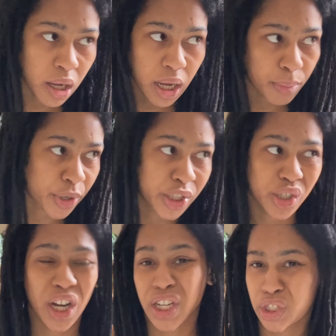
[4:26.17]
I'm pretty
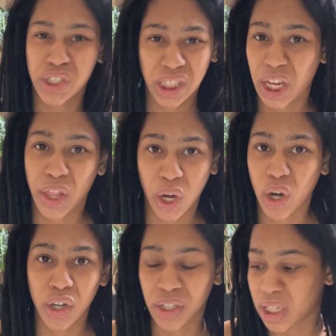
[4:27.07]
sure I can just say the
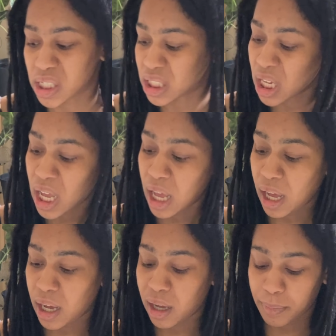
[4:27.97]
hardness.
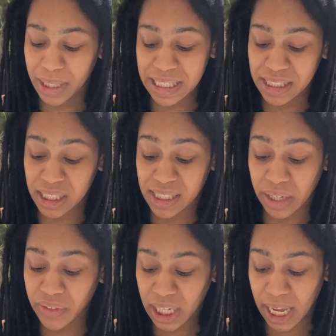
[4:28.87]
It's a
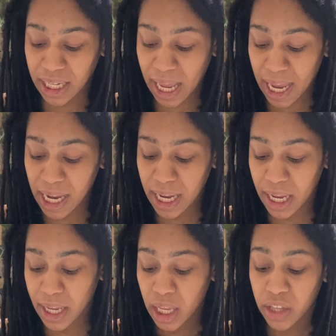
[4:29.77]

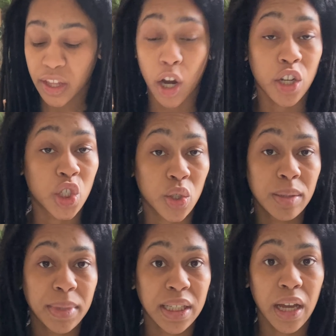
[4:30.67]
78A. They are
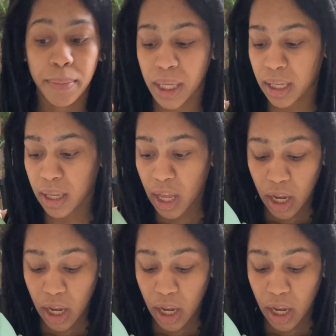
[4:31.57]
extremely gummy.